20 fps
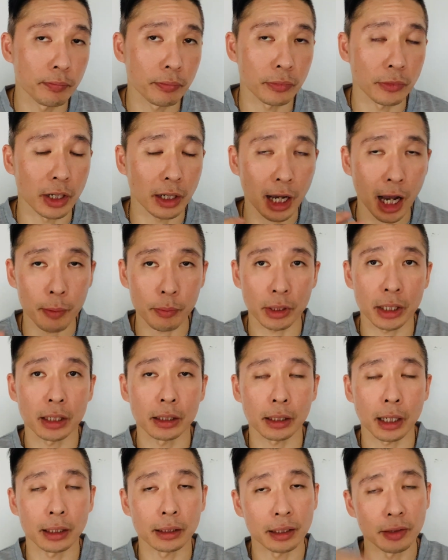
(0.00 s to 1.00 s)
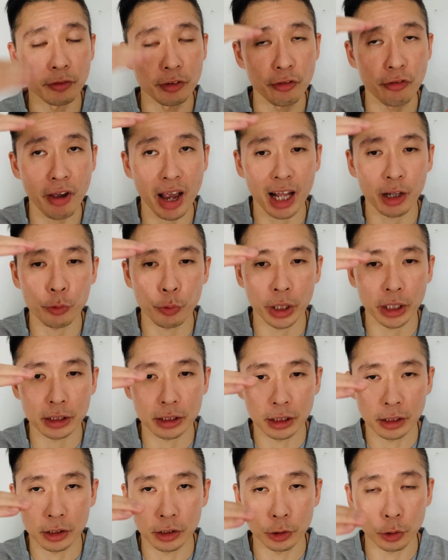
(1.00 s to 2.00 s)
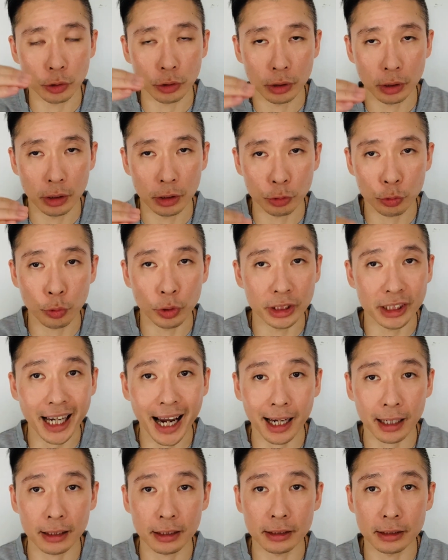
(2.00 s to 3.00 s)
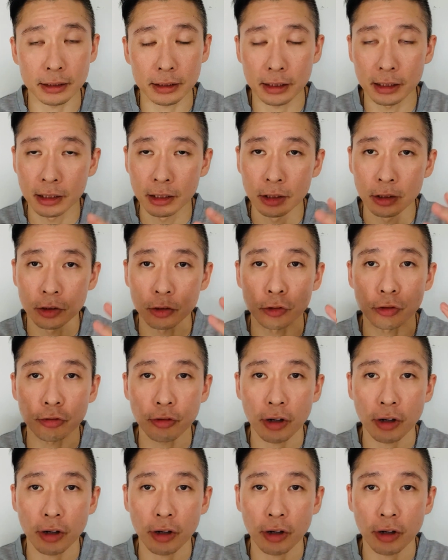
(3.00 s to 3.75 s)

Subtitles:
They come in and they evaluate you through a checklist to